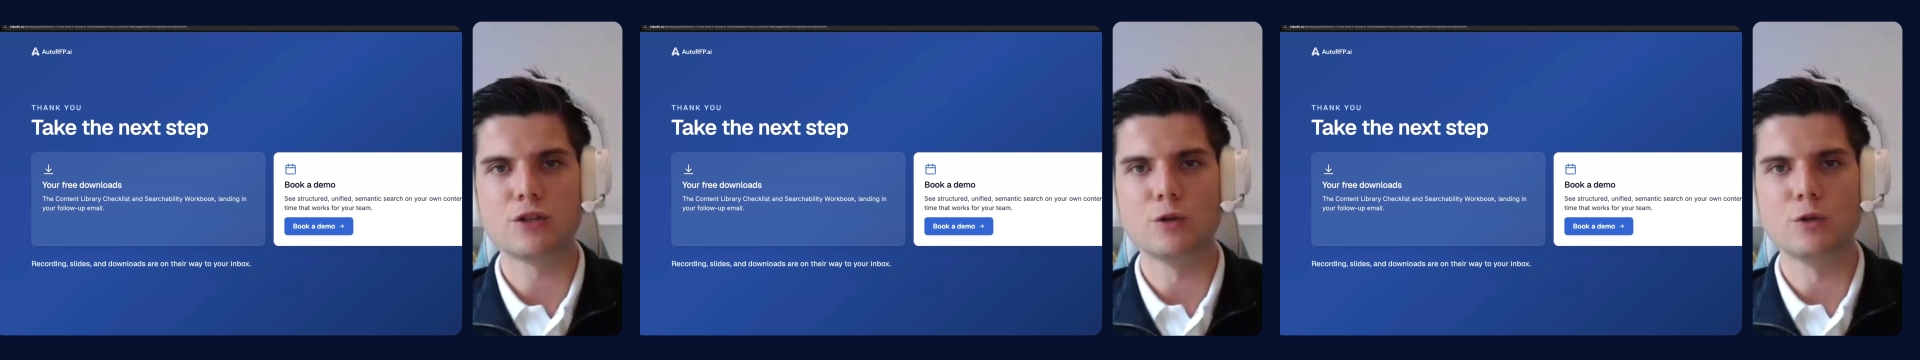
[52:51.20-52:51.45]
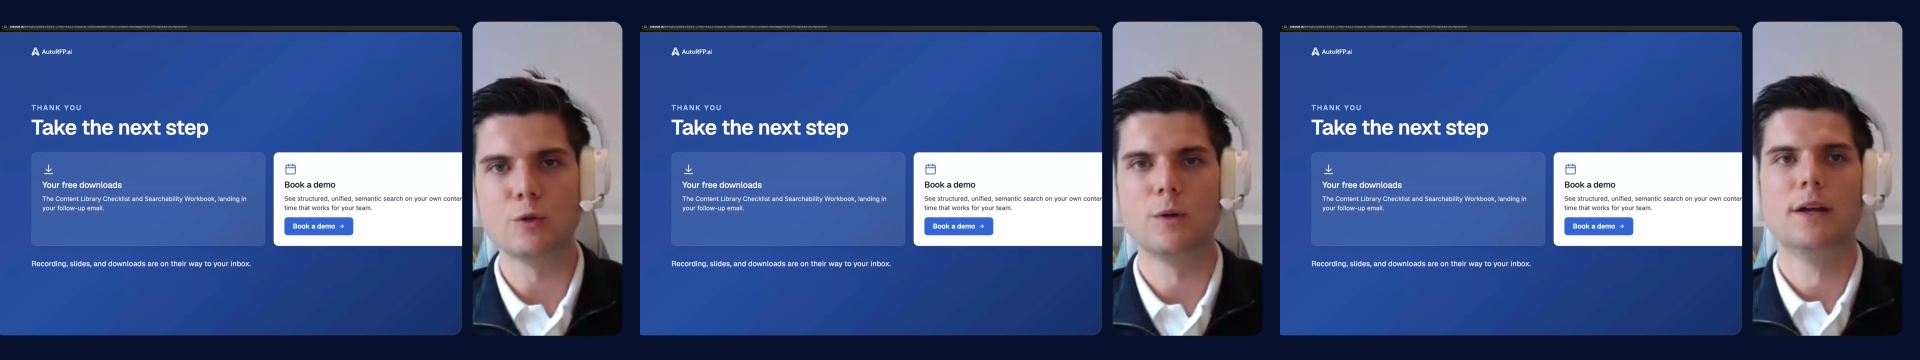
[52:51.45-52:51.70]

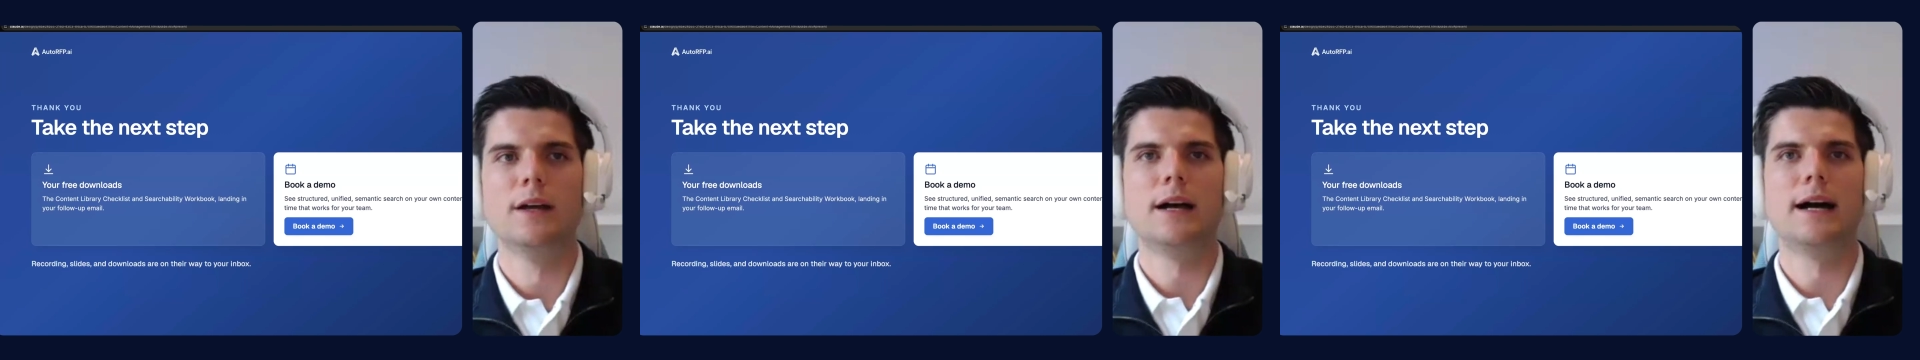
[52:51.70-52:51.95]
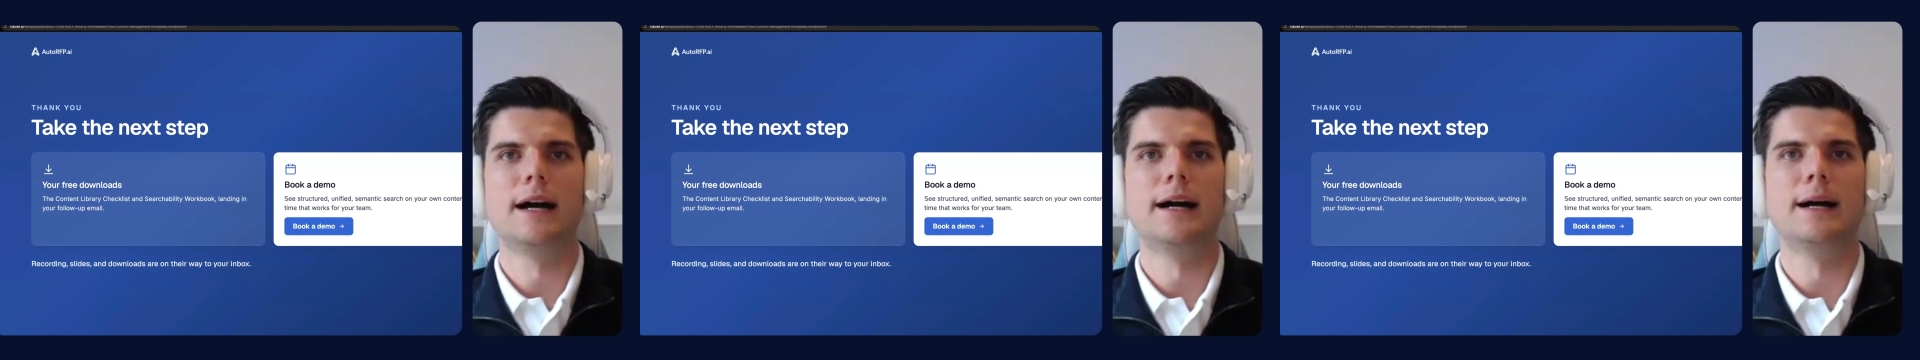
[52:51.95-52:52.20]
trying
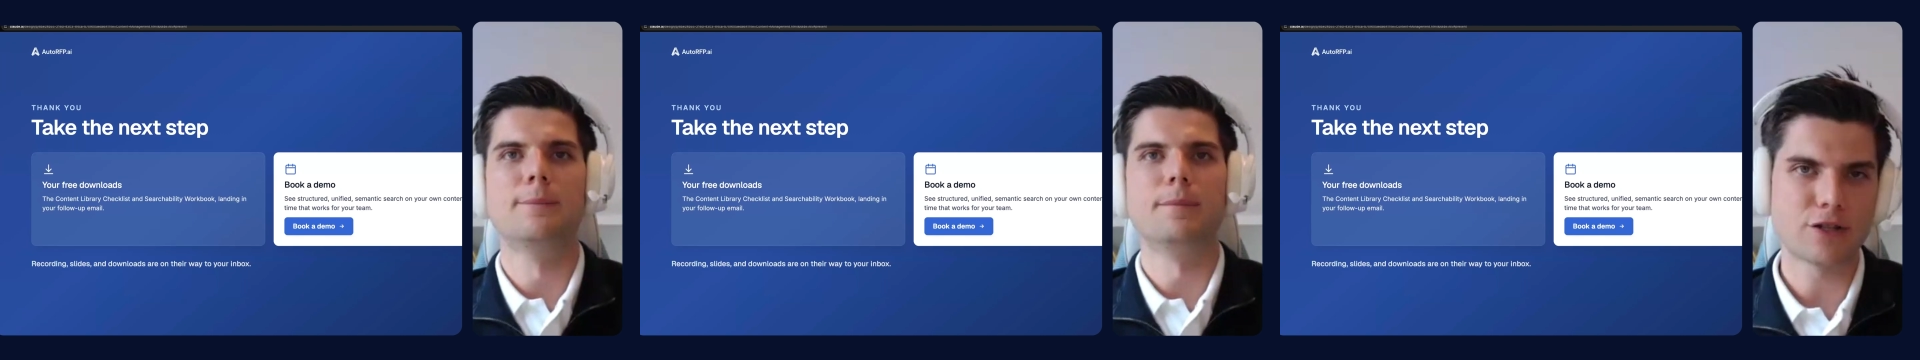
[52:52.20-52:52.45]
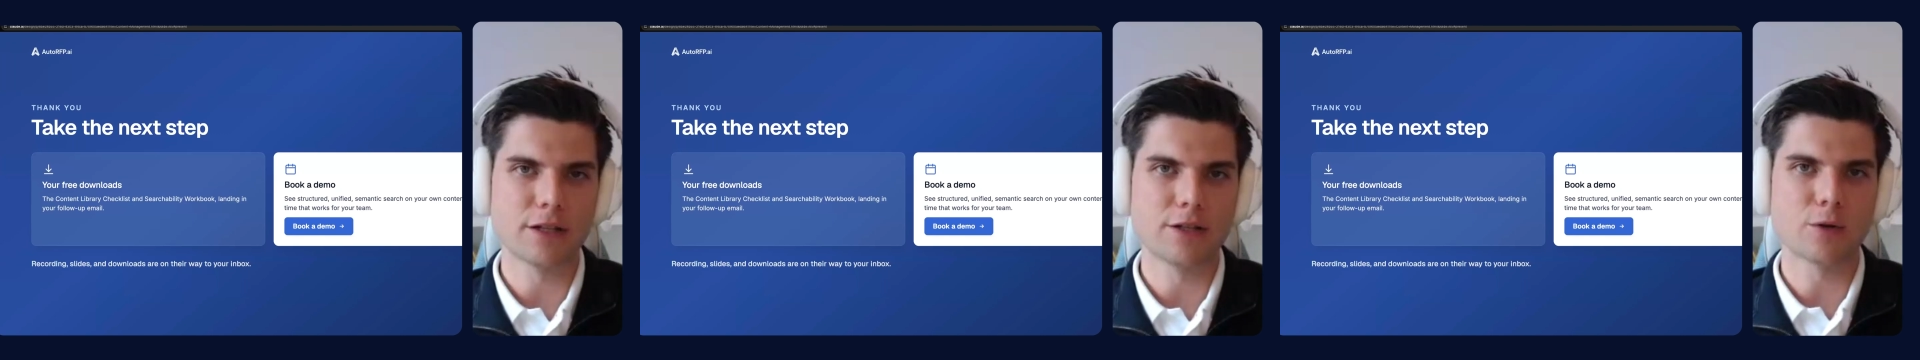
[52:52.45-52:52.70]
to
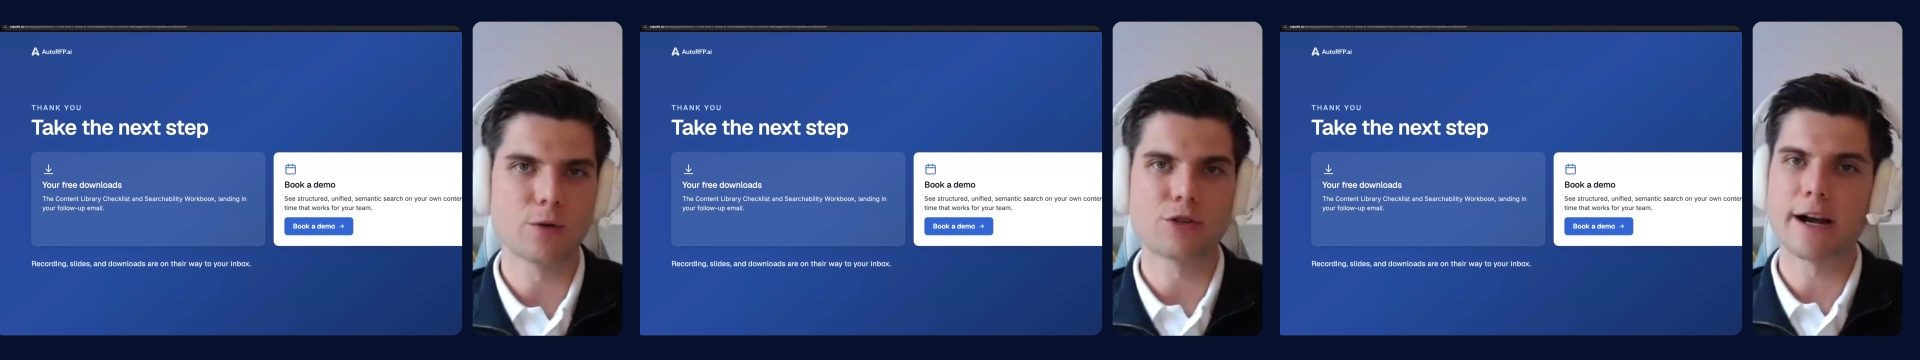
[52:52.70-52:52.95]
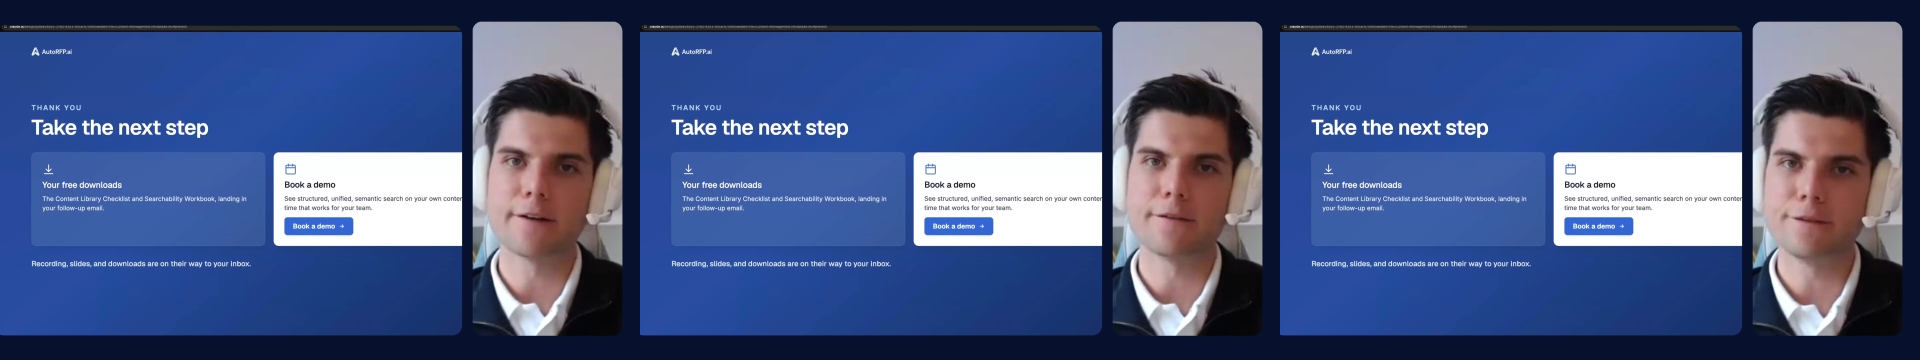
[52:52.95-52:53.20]
answer
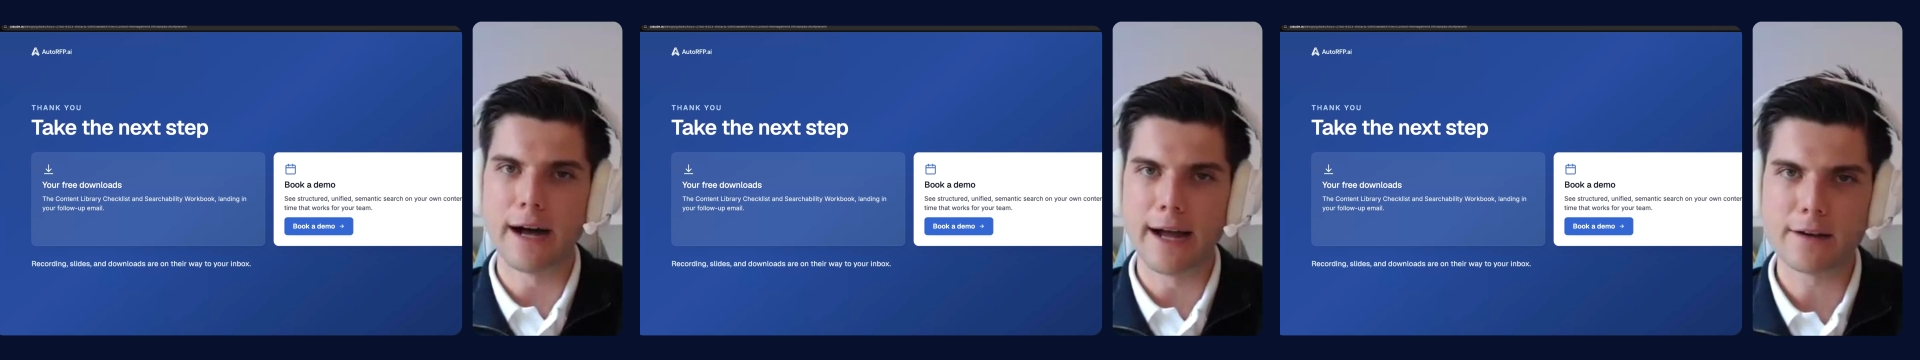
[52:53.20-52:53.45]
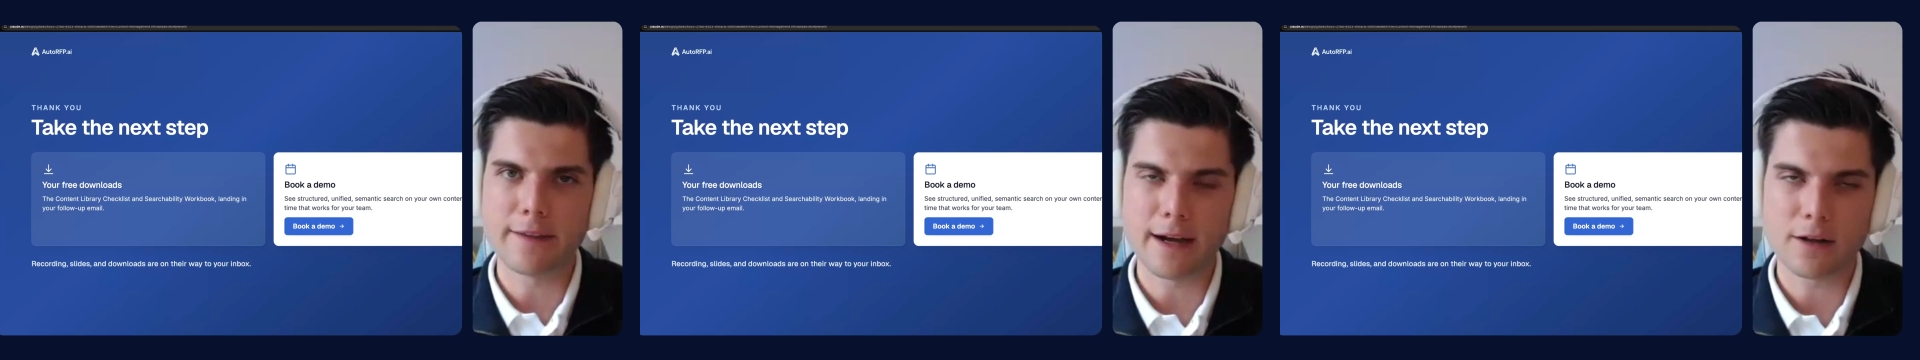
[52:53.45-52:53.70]
questions or
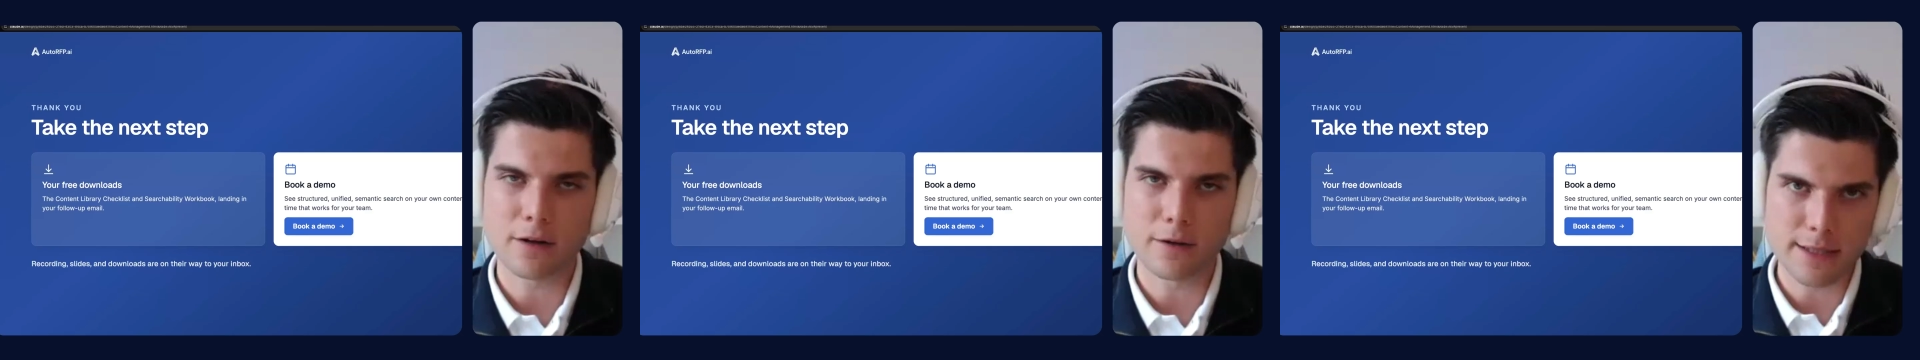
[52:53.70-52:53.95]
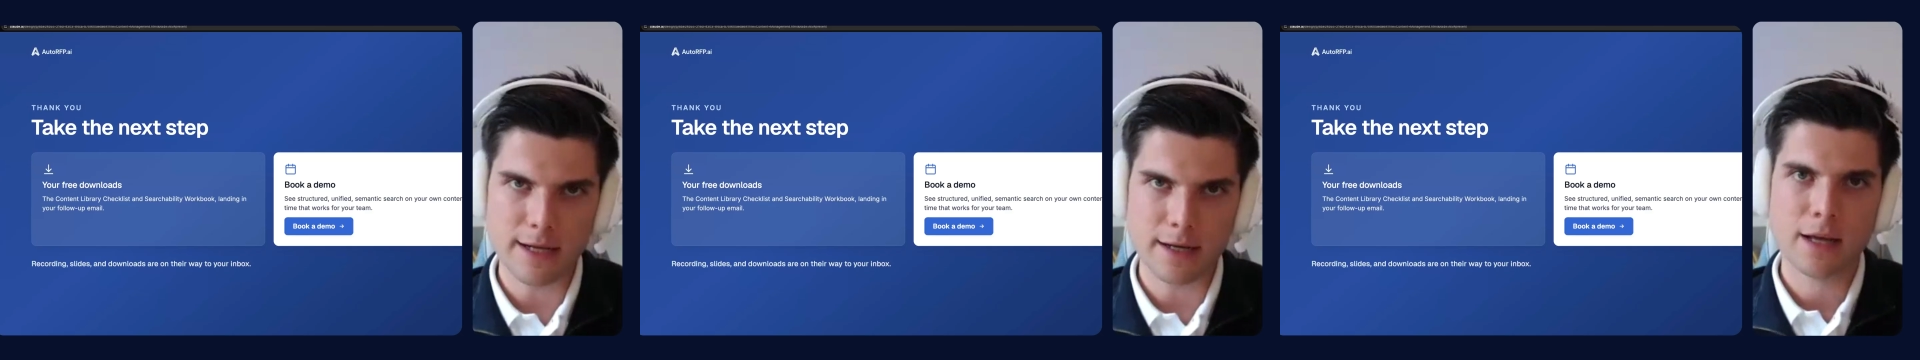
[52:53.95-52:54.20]
trying to
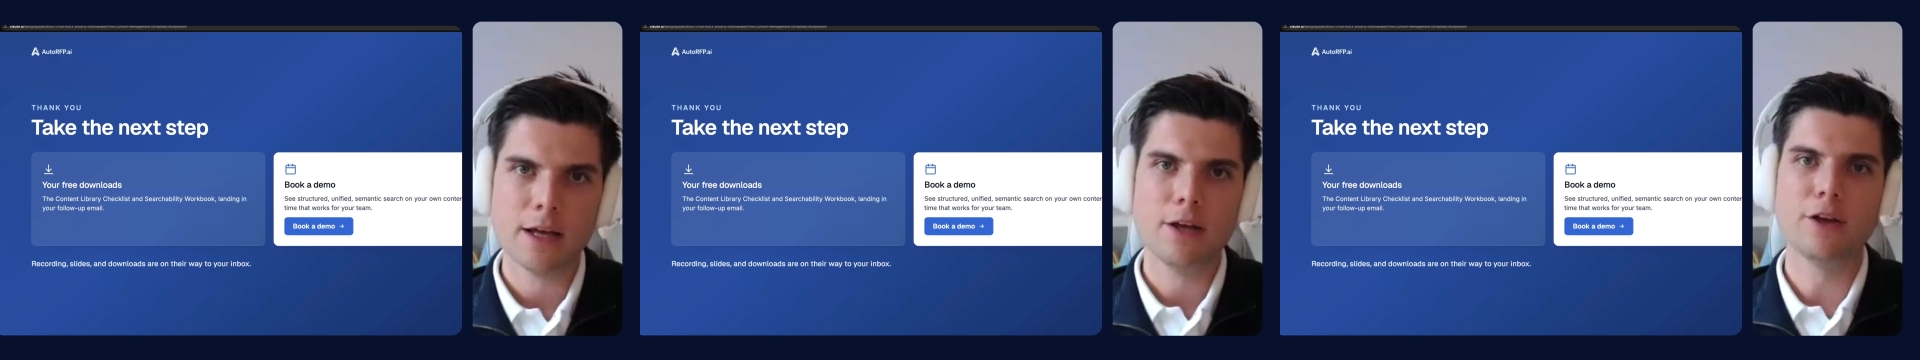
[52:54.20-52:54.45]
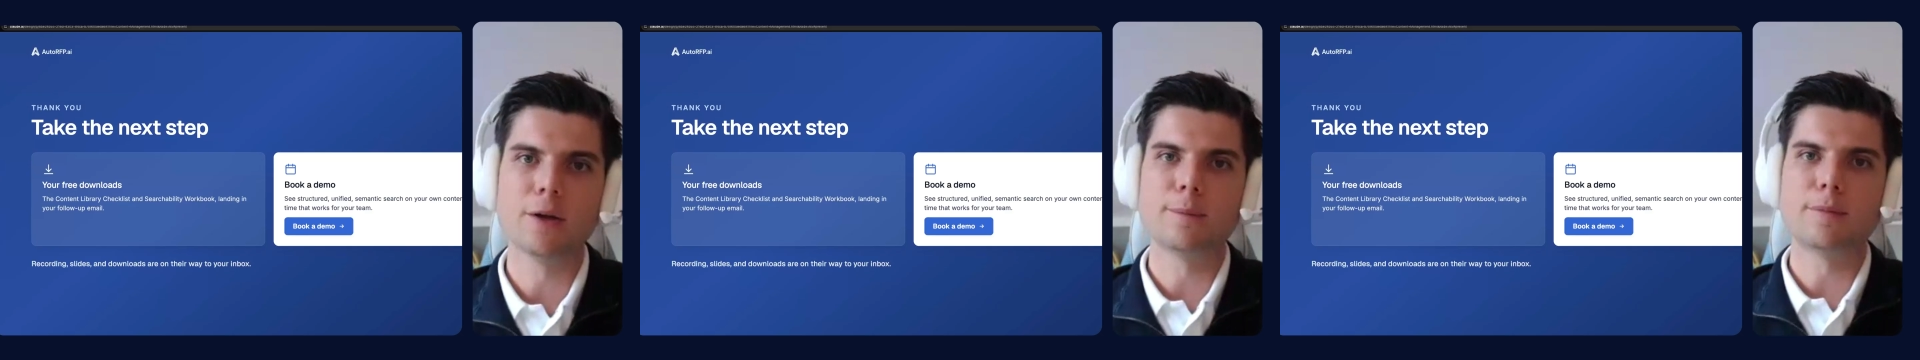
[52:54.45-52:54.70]
find that
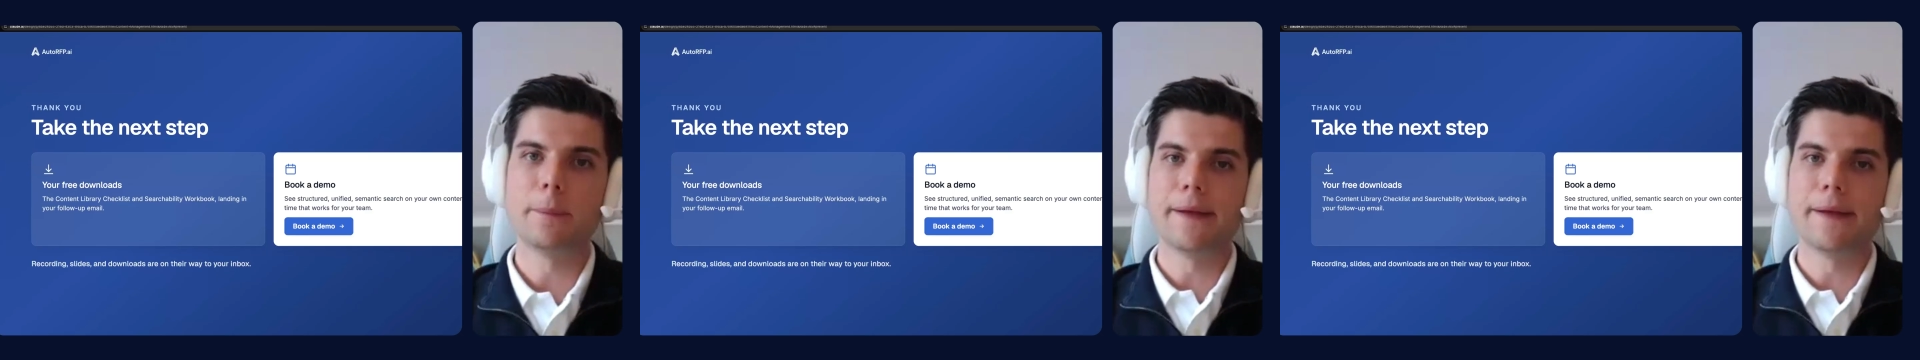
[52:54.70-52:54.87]
content.